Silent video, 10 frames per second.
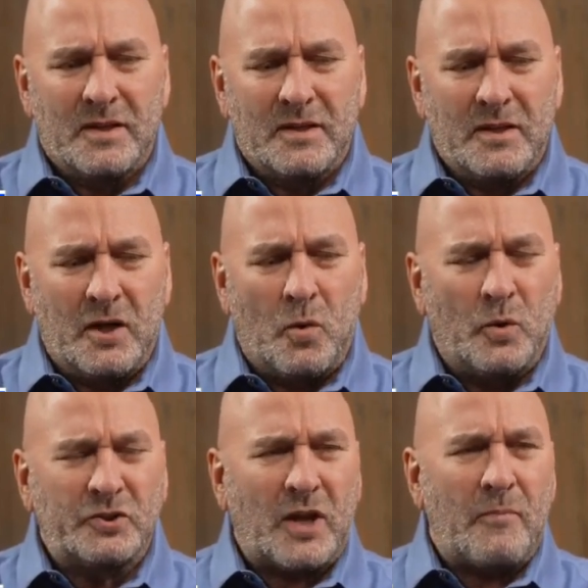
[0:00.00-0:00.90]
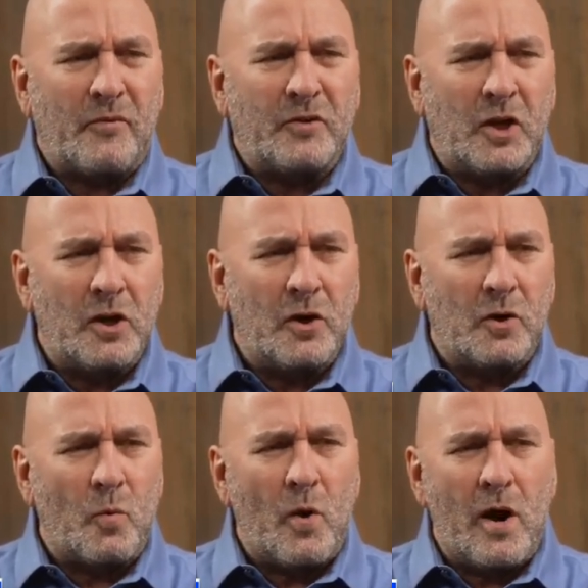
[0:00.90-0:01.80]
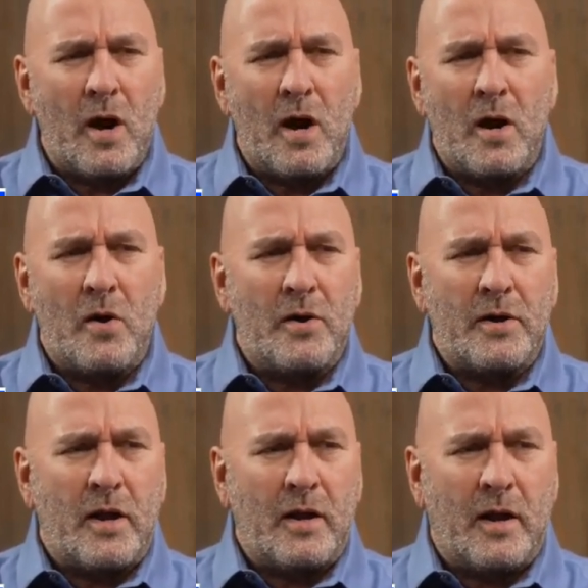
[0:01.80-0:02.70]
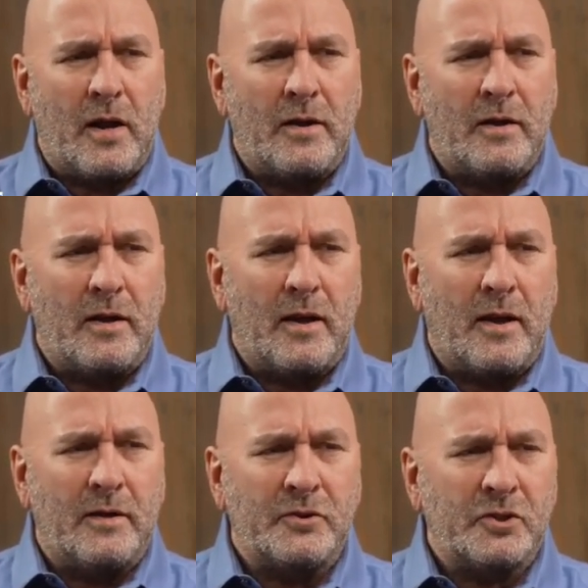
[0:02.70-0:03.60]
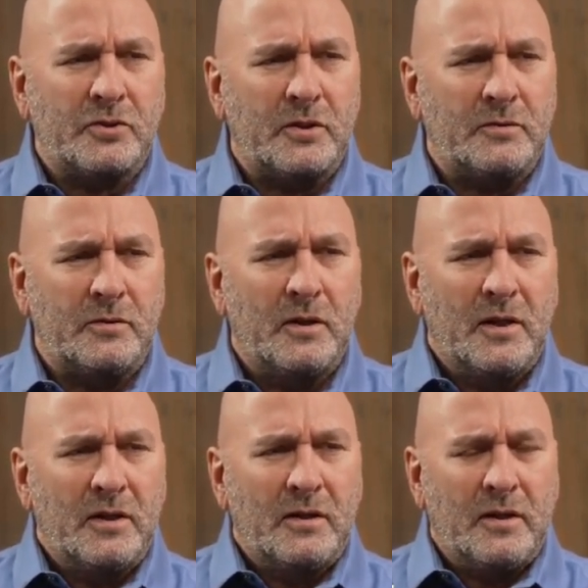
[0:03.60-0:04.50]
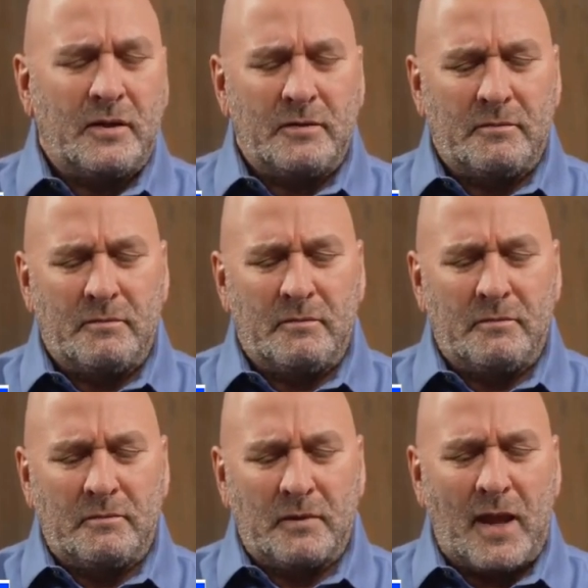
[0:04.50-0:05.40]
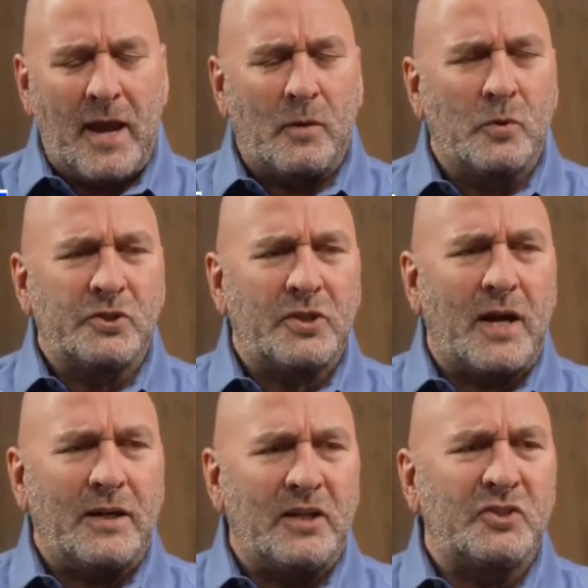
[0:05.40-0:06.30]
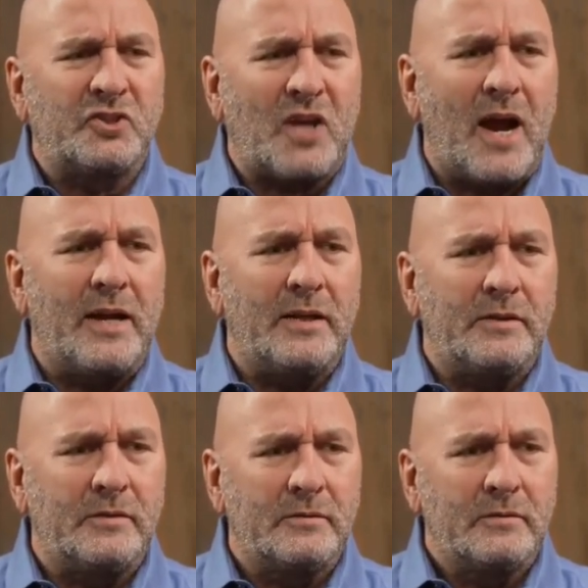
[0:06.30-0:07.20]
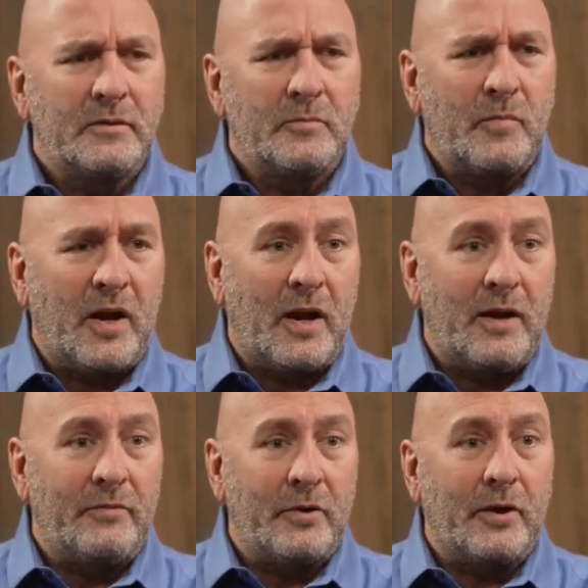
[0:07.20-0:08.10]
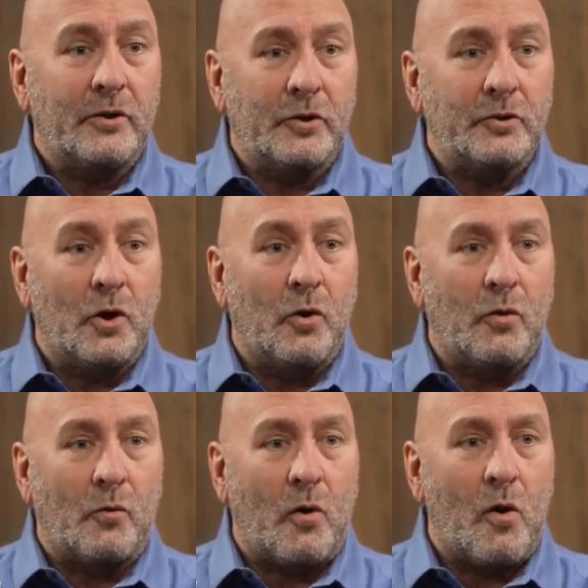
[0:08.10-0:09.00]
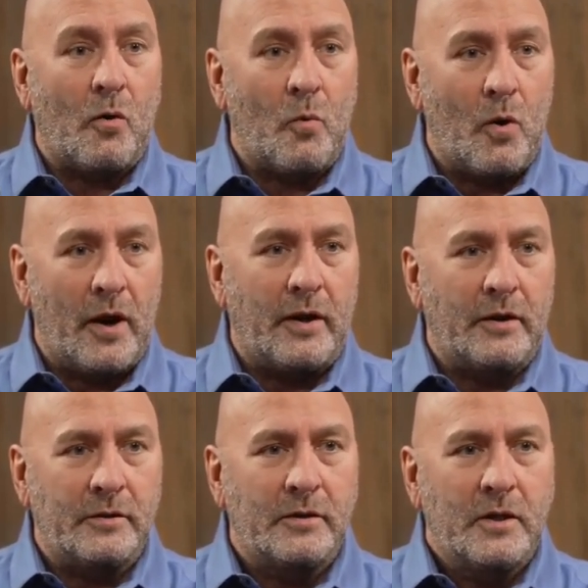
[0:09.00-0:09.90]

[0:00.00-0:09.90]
you know, what type of gear to wear and just in language that incited behavior that could go the wrong way, you